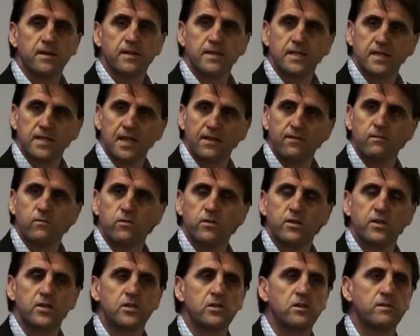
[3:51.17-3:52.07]
7
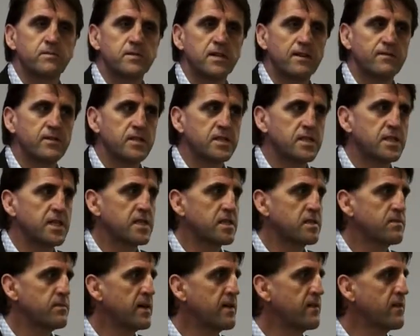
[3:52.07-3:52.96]
workshops over
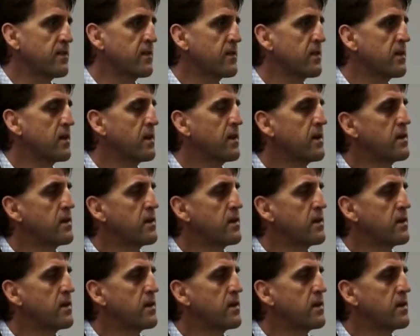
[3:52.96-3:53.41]
6 months.